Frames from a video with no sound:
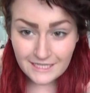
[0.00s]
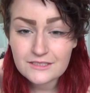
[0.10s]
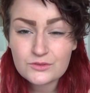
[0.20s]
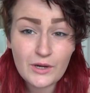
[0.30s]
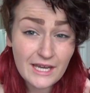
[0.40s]

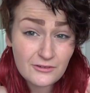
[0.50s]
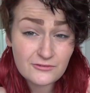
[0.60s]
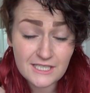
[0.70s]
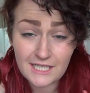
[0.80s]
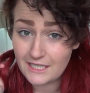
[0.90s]
next
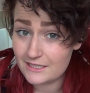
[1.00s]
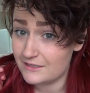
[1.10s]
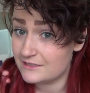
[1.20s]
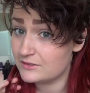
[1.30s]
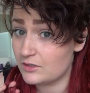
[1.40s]
weft
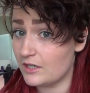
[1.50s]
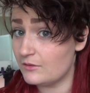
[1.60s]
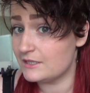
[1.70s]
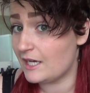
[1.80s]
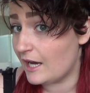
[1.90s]
in that
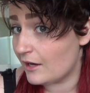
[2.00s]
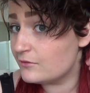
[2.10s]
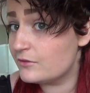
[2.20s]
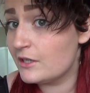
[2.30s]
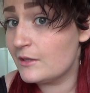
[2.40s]
I would
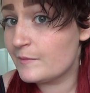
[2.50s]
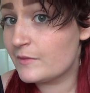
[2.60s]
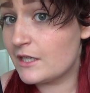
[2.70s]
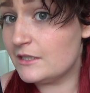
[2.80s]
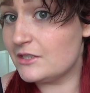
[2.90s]
have,
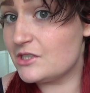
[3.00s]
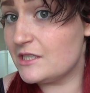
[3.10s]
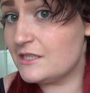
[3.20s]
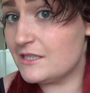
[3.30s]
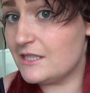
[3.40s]
and as you
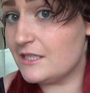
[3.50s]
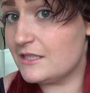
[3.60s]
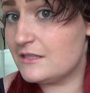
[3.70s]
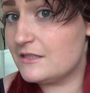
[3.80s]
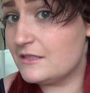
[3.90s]
can see
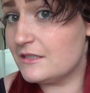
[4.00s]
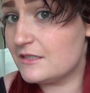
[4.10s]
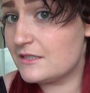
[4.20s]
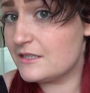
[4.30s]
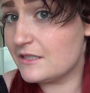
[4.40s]

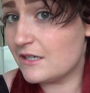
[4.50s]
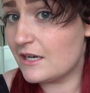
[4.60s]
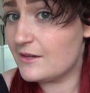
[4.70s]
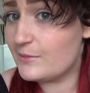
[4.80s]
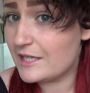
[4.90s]
it's still a
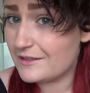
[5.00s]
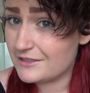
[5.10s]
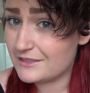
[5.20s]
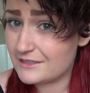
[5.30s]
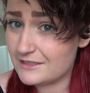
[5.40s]
little bit
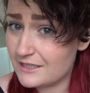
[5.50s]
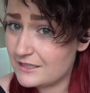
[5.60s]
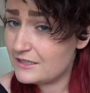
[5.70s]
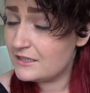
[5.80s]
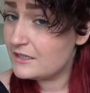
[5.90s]
longer than
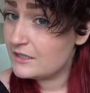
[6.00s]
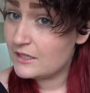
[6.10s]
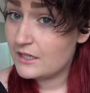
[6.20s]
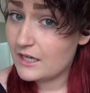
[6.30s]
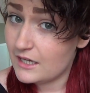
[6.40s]

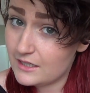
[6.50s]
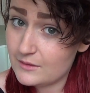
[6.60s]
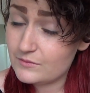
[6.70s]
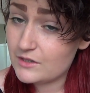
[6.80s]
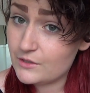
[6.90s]

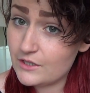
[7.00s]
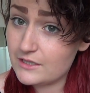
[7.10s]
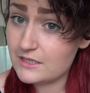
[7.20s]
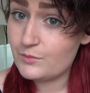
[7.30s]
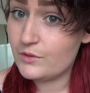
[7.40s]
the
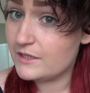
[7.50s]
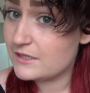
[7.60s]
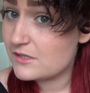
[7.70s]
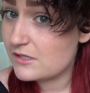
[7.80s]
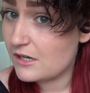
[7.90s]
longest
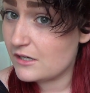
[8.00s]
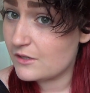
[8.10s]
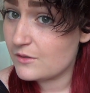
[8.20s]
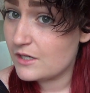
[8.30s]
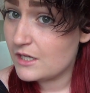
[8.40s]
point,
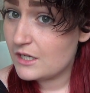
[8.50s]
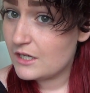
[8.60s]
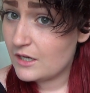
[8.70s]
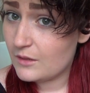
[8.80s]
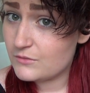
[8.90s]
so
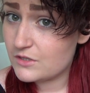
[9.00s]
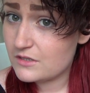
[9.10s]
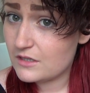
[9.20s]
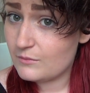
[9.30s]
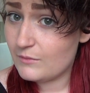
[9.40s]
I'm
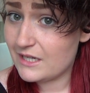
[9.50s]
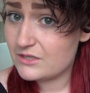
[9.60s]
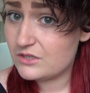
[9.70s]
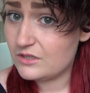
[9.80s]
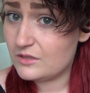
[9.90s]
just gonna
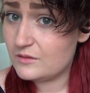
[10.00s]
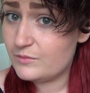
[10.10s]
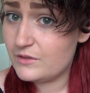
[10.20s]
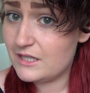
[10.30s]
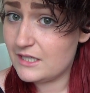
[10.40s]
match
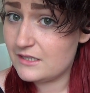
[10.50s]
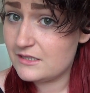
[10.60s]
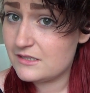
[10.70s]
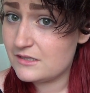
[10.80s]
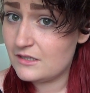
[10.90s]
up
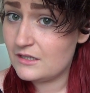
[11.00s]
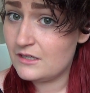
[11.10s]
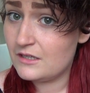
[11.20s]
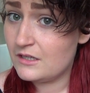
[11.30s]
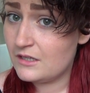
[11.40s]
this
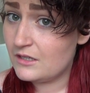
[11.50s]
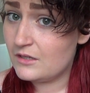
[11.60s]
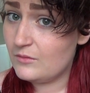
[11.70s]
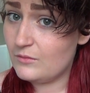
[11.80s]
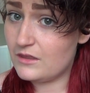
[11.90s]

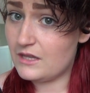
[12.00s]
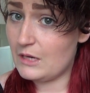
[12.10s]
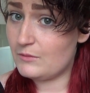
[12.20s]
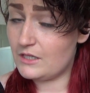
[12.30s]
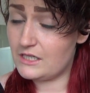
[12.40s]
with
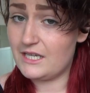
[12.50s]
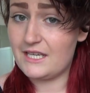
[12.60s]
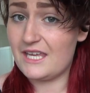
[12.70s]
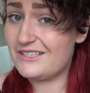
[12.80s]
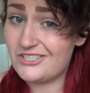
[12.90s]
that one,
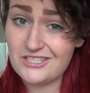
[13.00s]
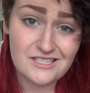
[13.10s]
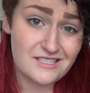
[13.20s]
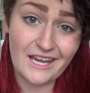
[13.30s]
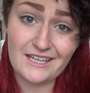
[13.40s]
again
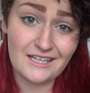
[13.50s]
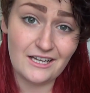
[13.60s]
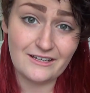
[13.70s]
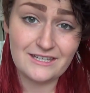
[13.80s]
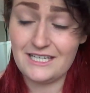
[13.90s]
just taking
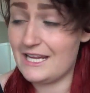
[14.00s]
it off the